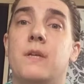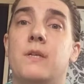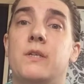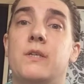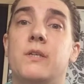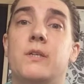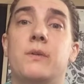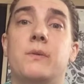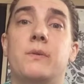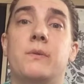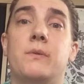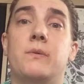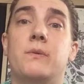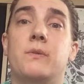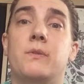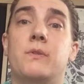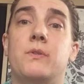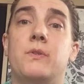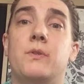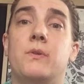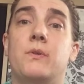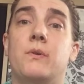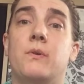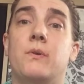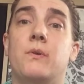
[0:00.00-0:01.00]

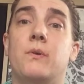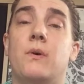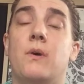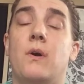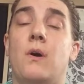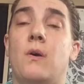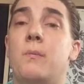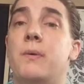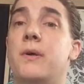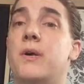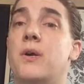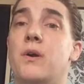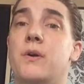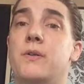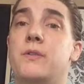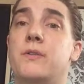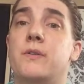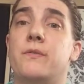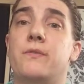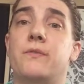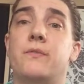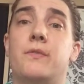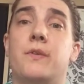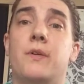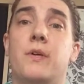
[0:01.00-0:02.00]
Because
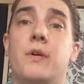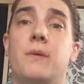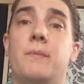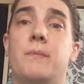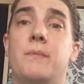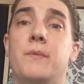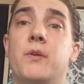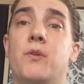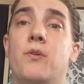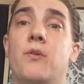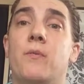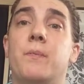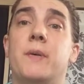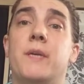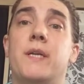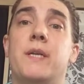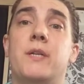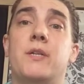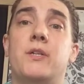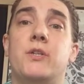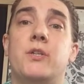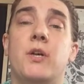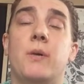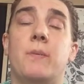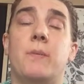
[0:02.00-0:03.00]
of European
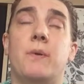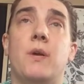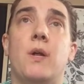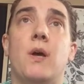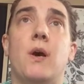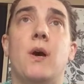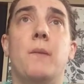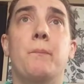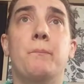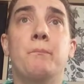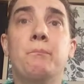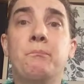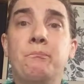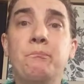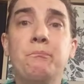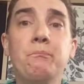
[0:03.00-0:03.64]
and German law,